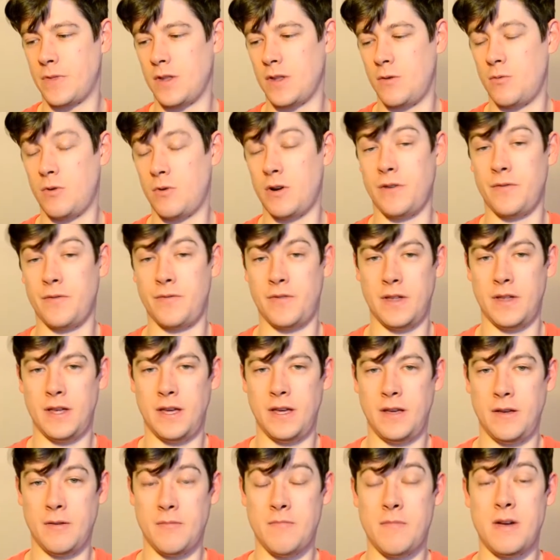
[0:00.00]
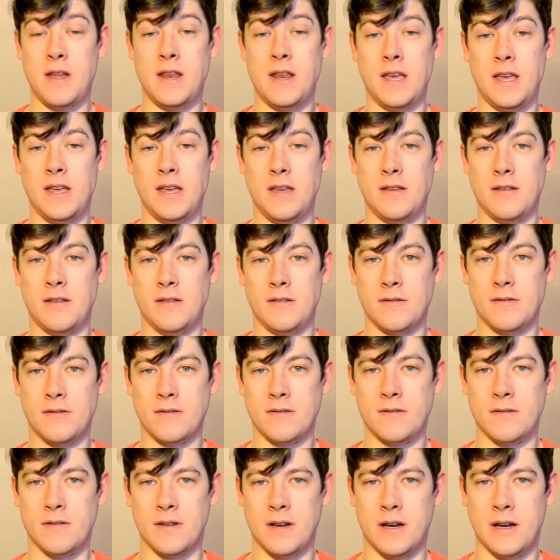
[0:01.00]
one of the many
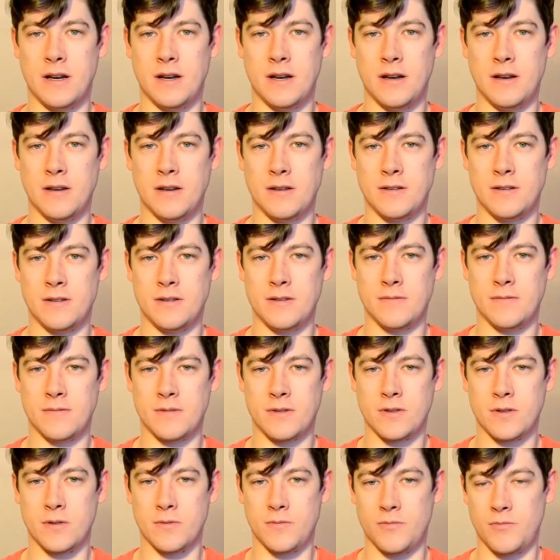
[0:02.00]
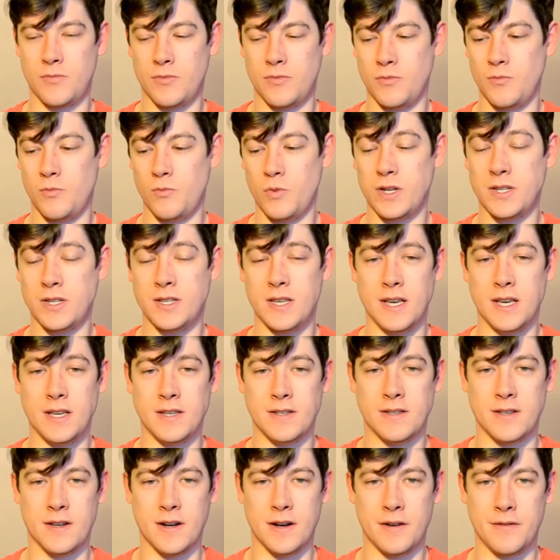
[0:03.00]
sort of
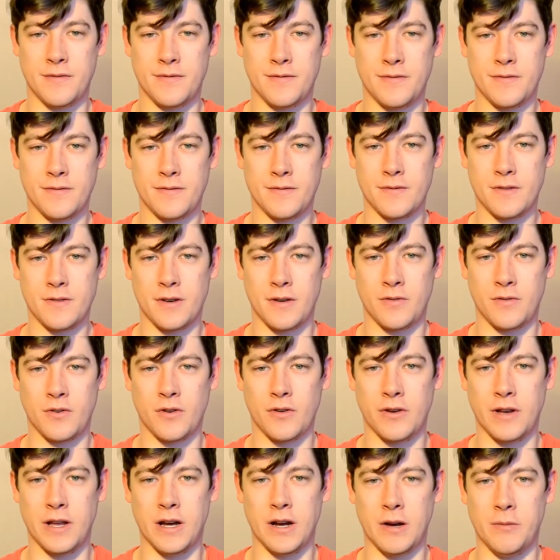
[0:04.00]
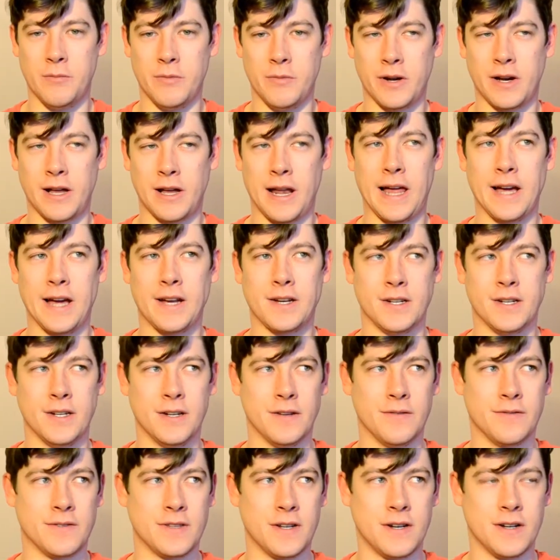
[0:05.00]
whiskies that I've got now in my collection.
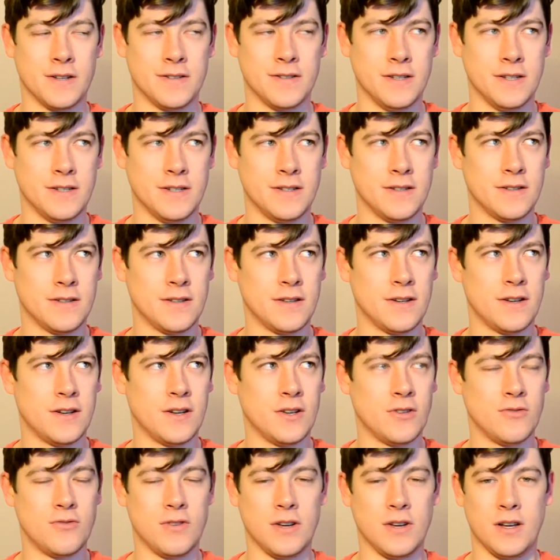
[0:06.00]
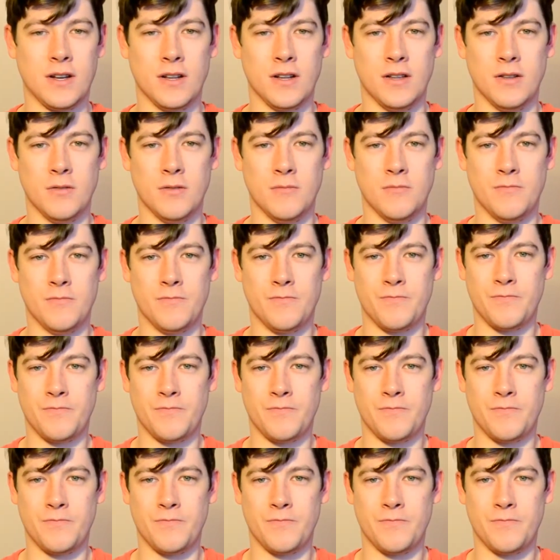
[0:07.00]
I've started drinking them,